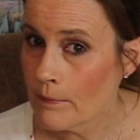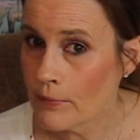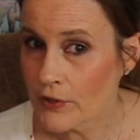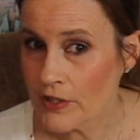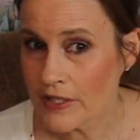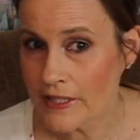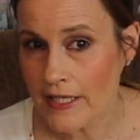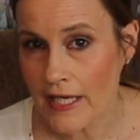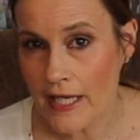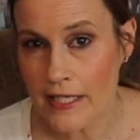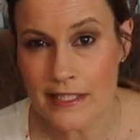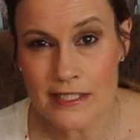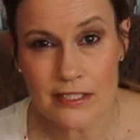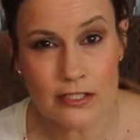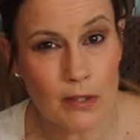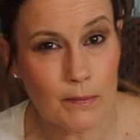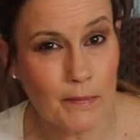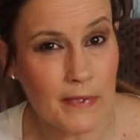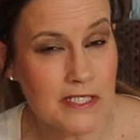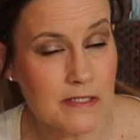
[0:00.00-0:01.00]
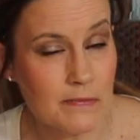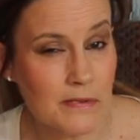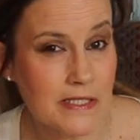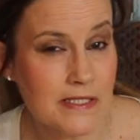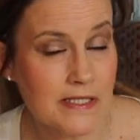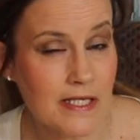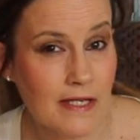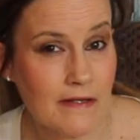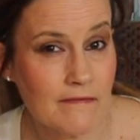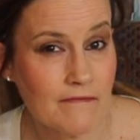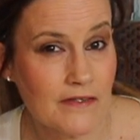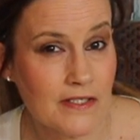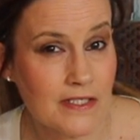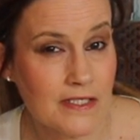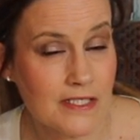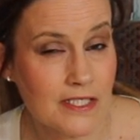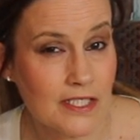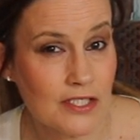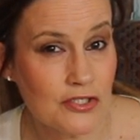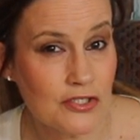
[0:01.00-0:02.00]
But again, it's not meant to be a
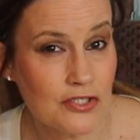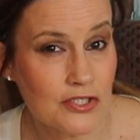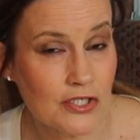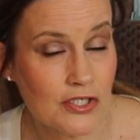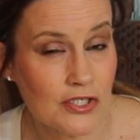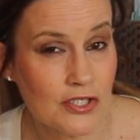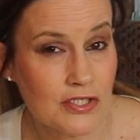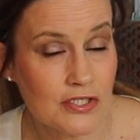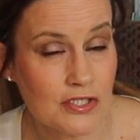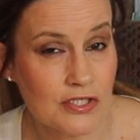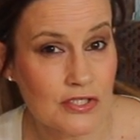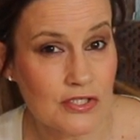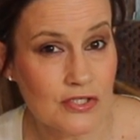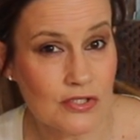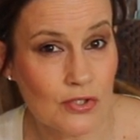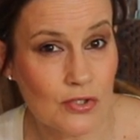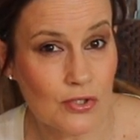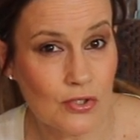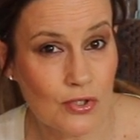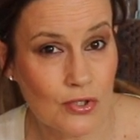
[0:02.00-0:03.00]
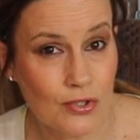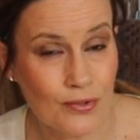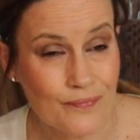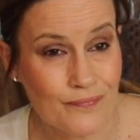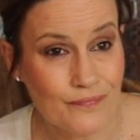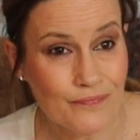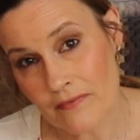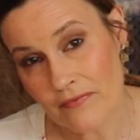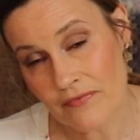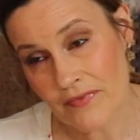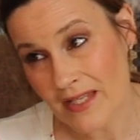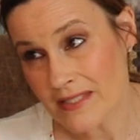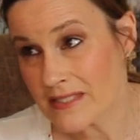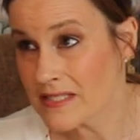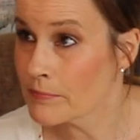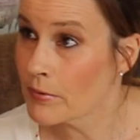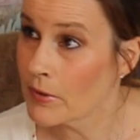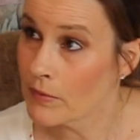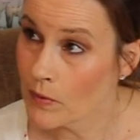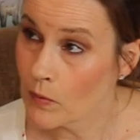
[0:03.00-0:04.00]
tight-fitting t-shirt, so
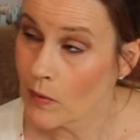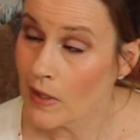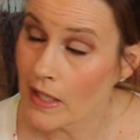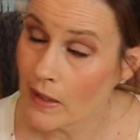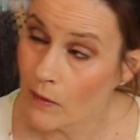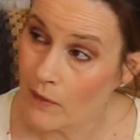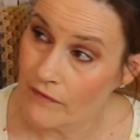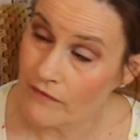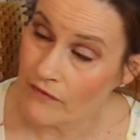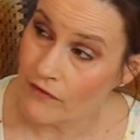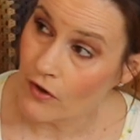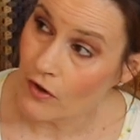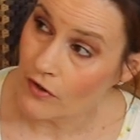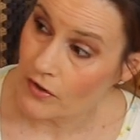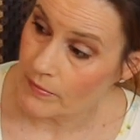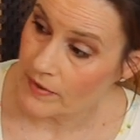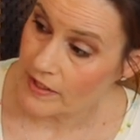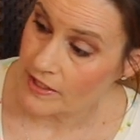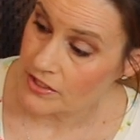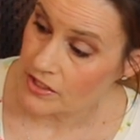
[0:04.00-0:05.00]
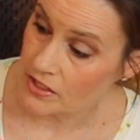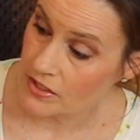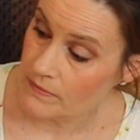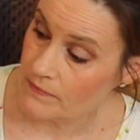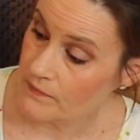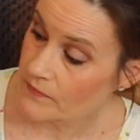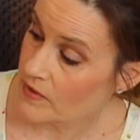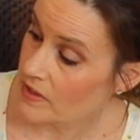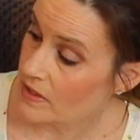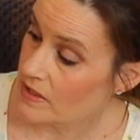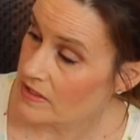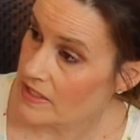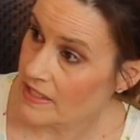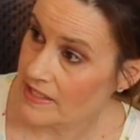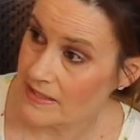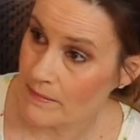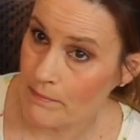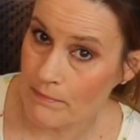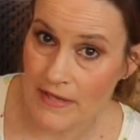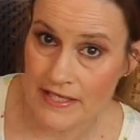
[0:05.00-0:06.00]
that's probably why I went for the medium, because it
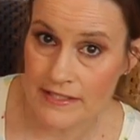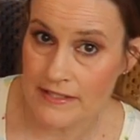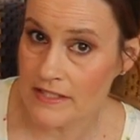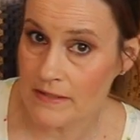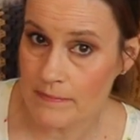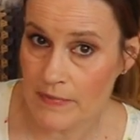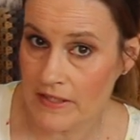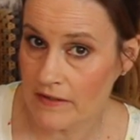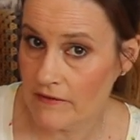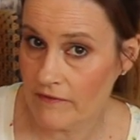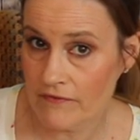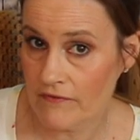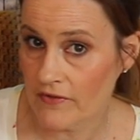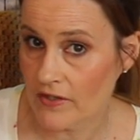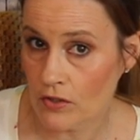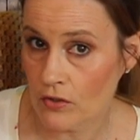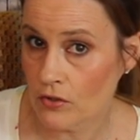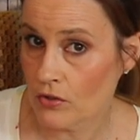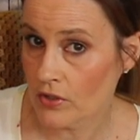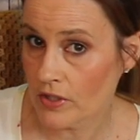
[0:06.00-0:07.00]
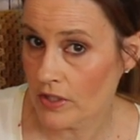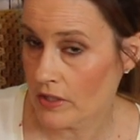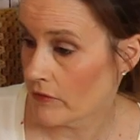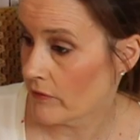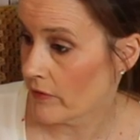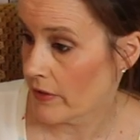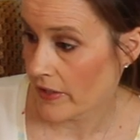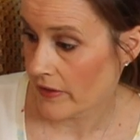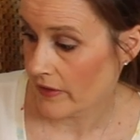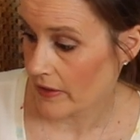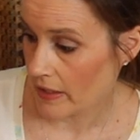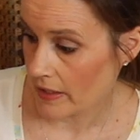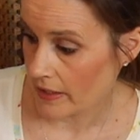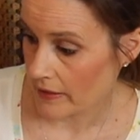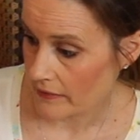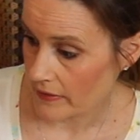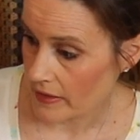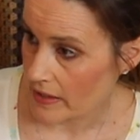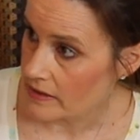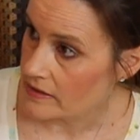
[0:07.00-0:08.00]
isn't meant to be figure-hugging or anything
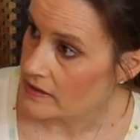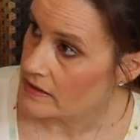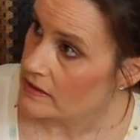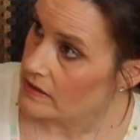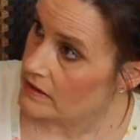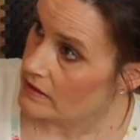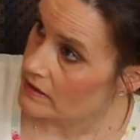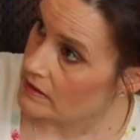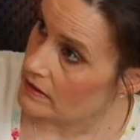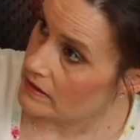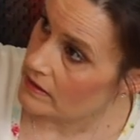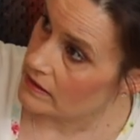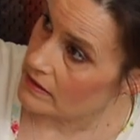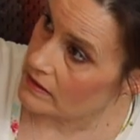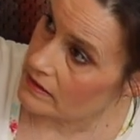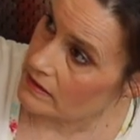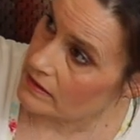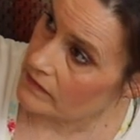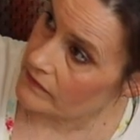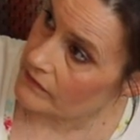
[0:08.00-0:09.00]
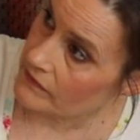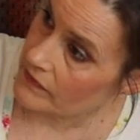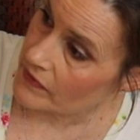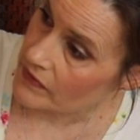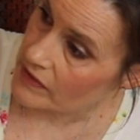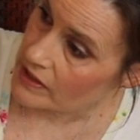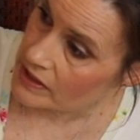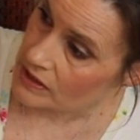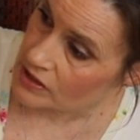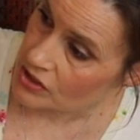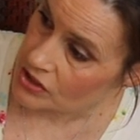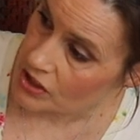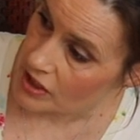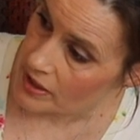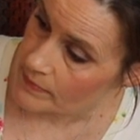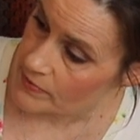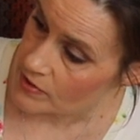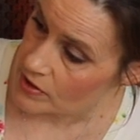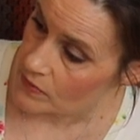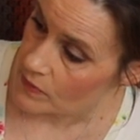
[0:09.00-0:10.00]
like that. Very little
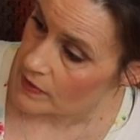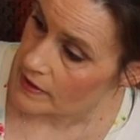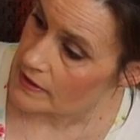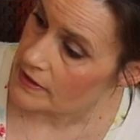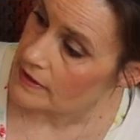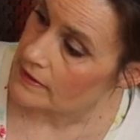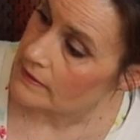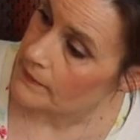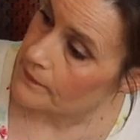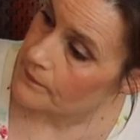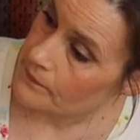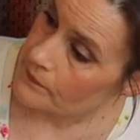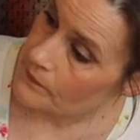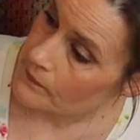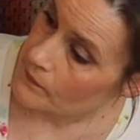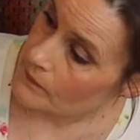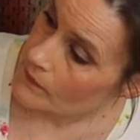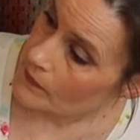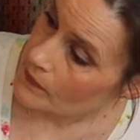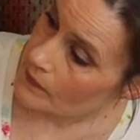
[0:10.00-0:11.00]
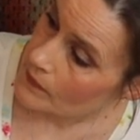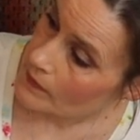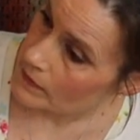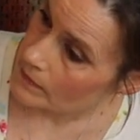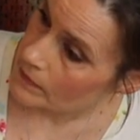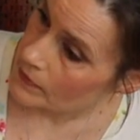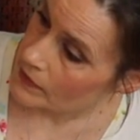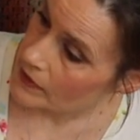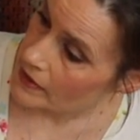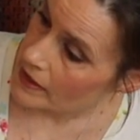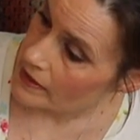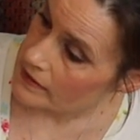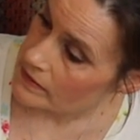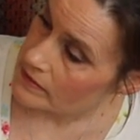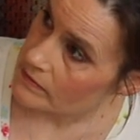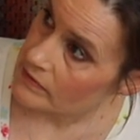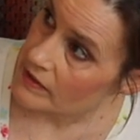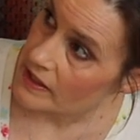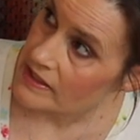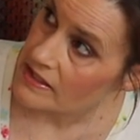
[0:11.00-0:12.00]
shape to it. But yeah,
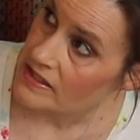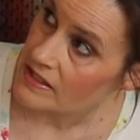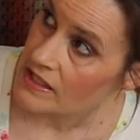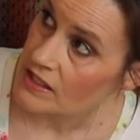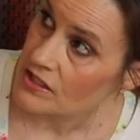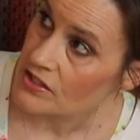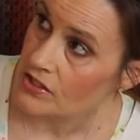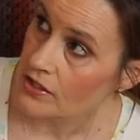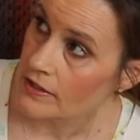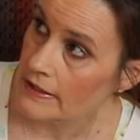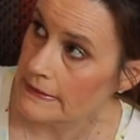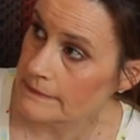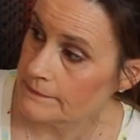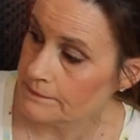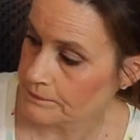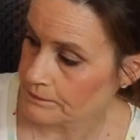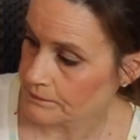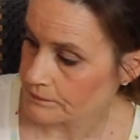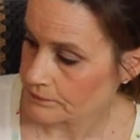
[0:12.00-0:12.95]
nice t-shirt.